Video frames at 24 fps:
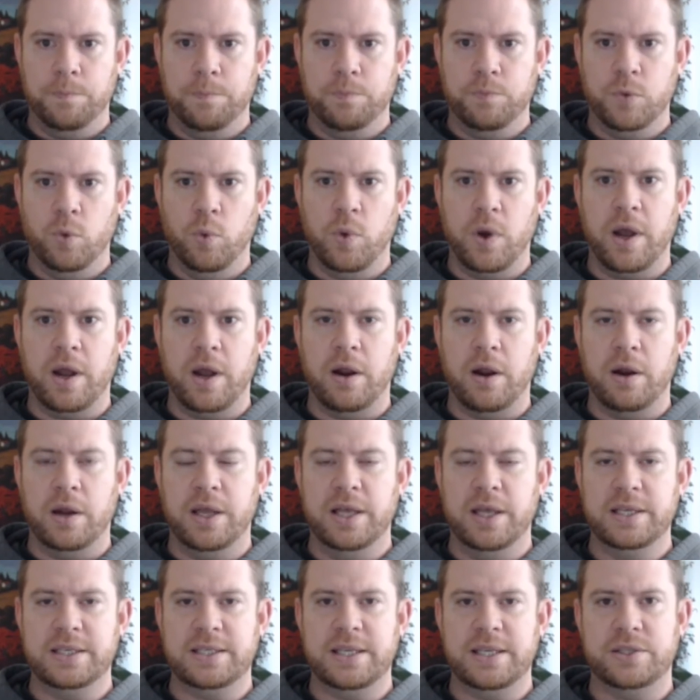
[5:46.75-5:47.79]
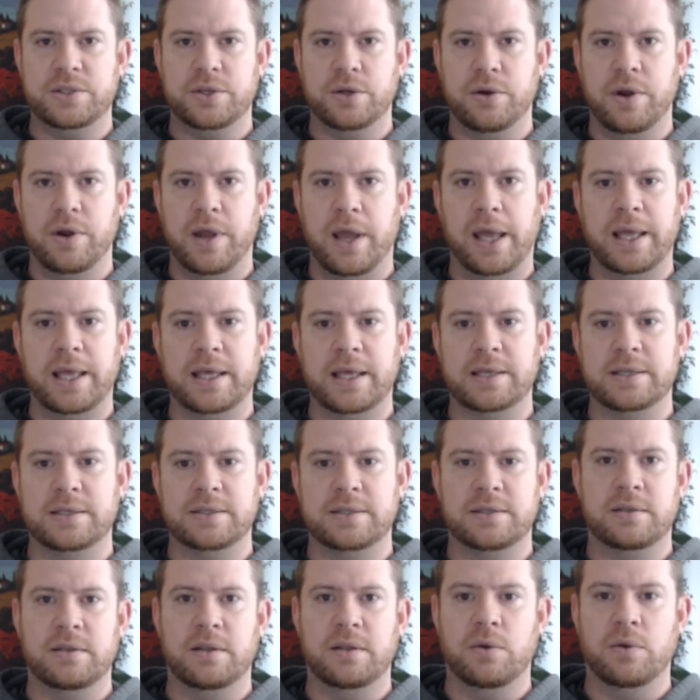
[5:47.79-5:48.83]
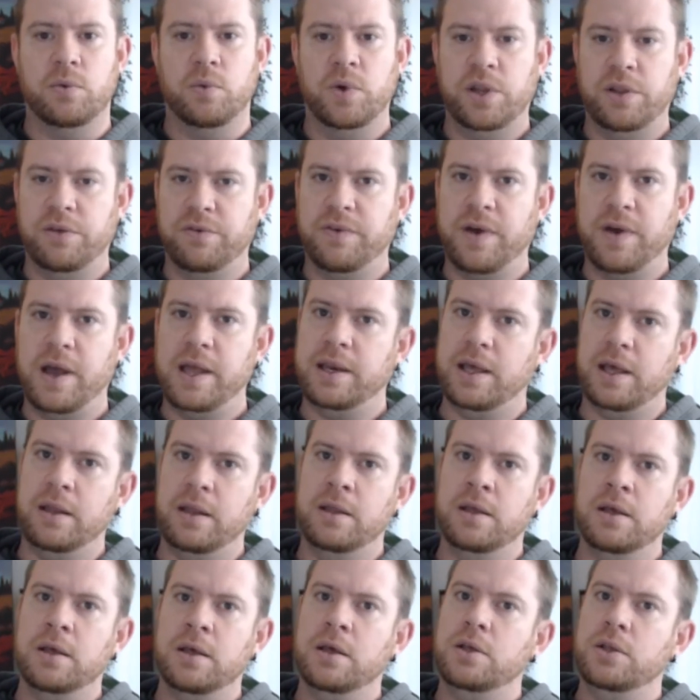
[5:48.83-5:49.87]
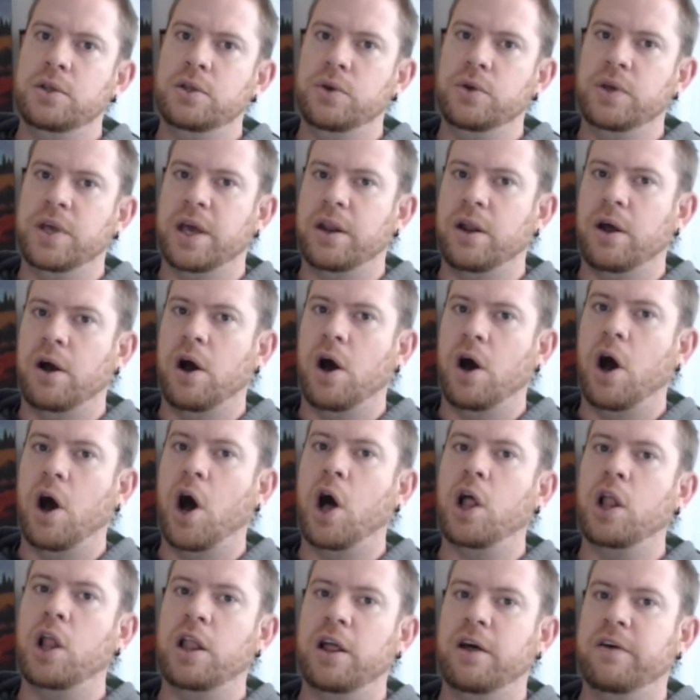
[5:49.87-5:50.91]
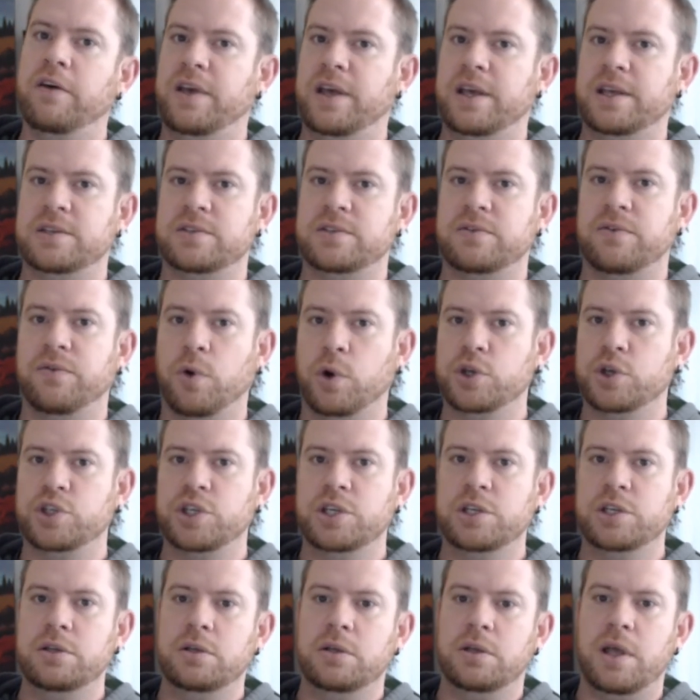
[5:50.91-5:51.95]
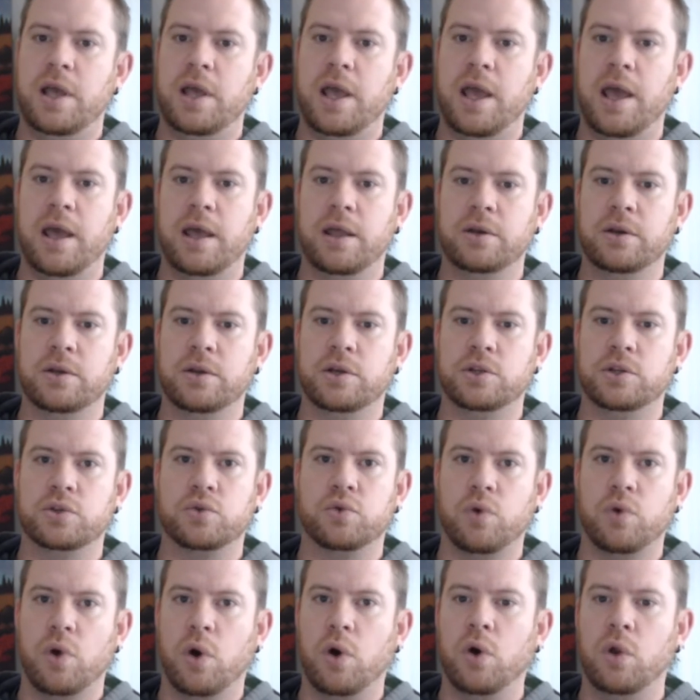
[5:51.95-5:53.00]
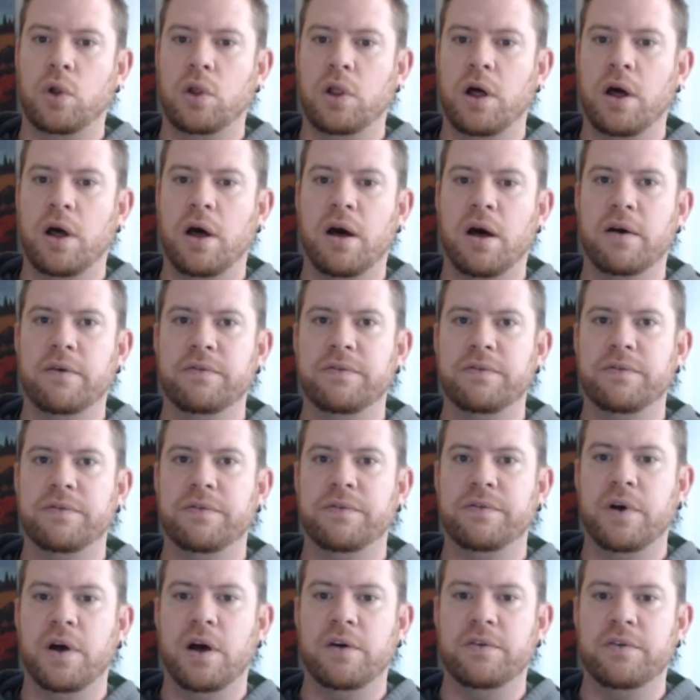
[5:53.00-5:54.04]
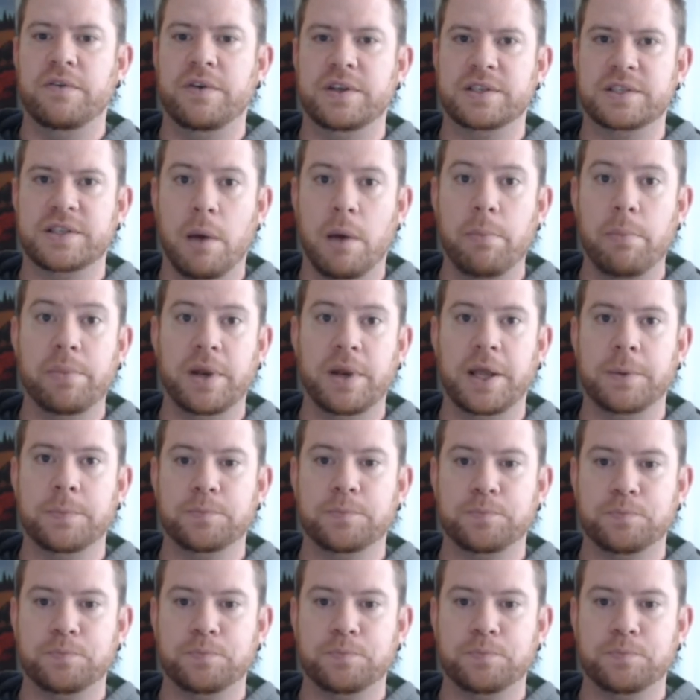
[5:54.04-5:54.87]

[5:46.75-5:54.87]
where his Easter egg is, when you find it, you get all of his fortune and control of his company.